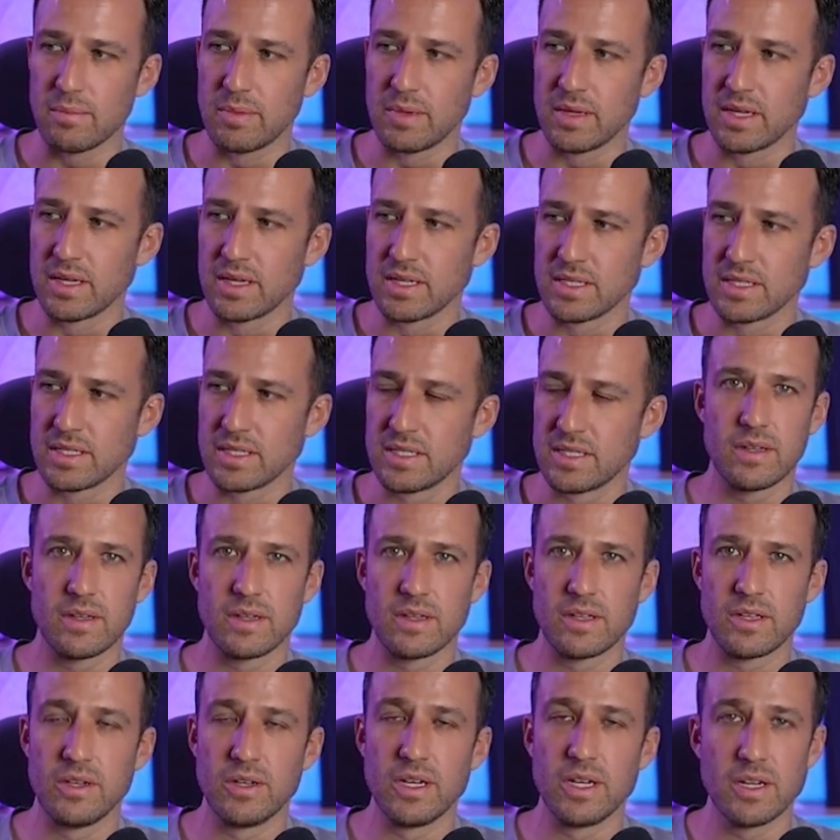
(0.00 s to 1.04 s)
because
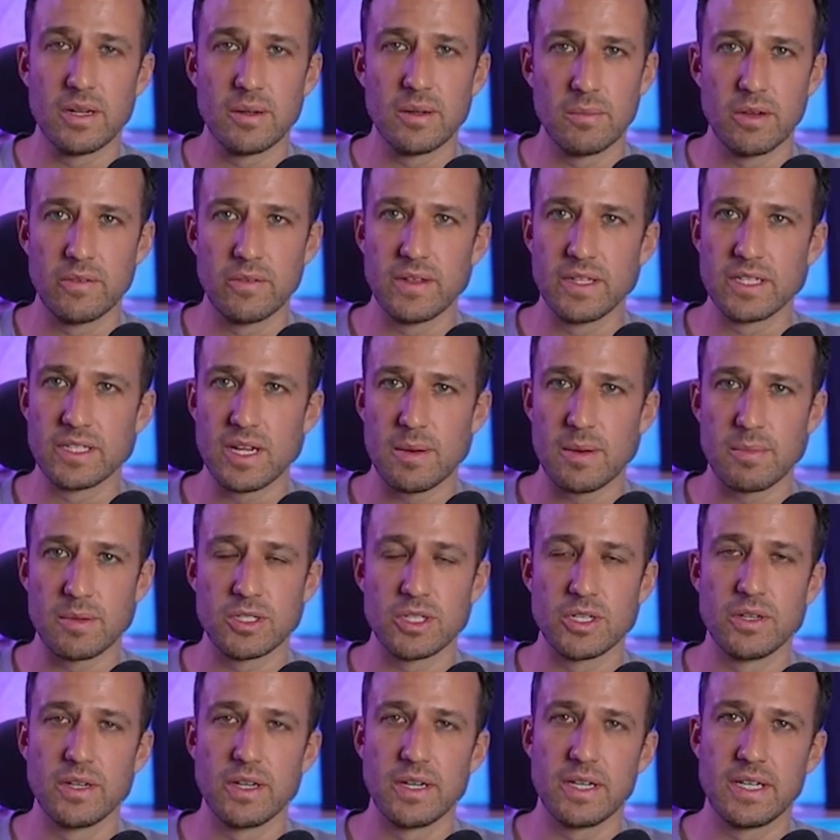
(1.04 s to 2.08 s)
you need to move these
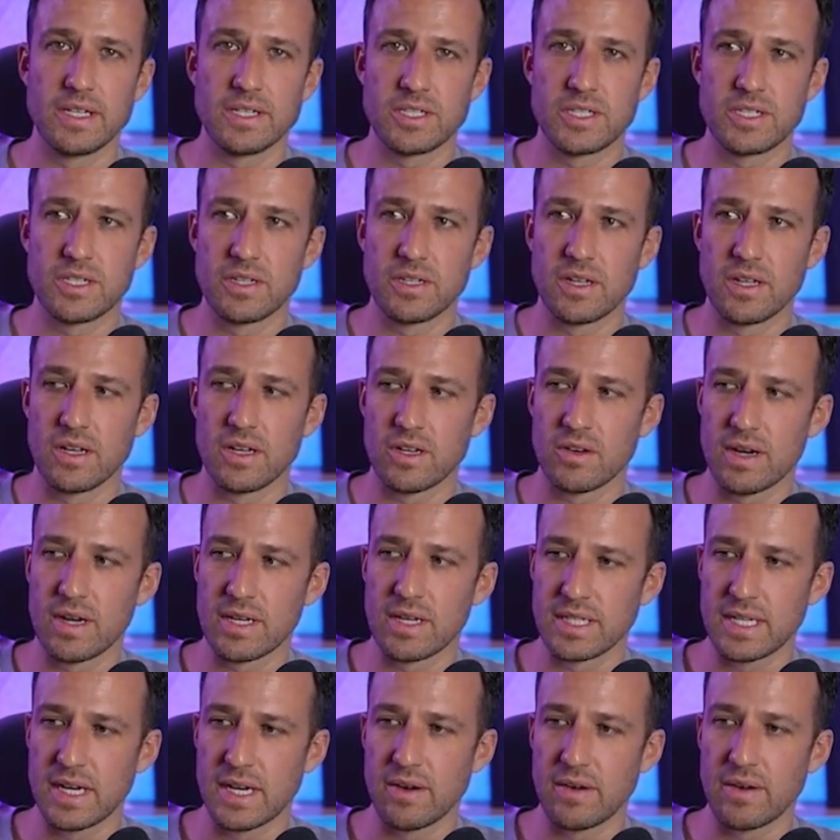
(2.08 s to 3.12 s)
opportunities to the
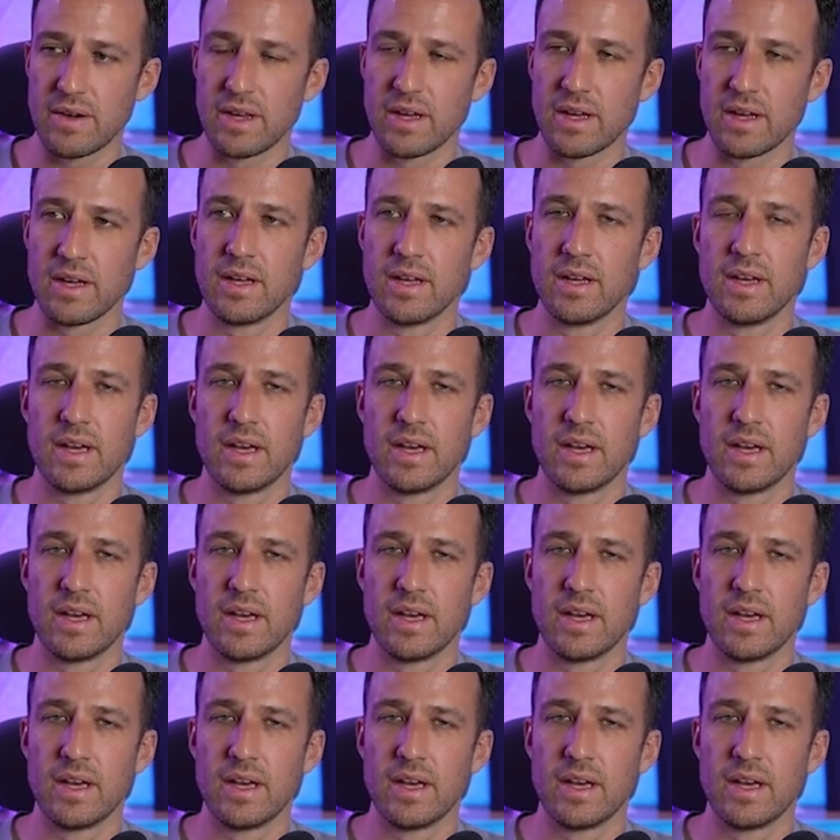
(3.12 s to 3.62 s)
correct area,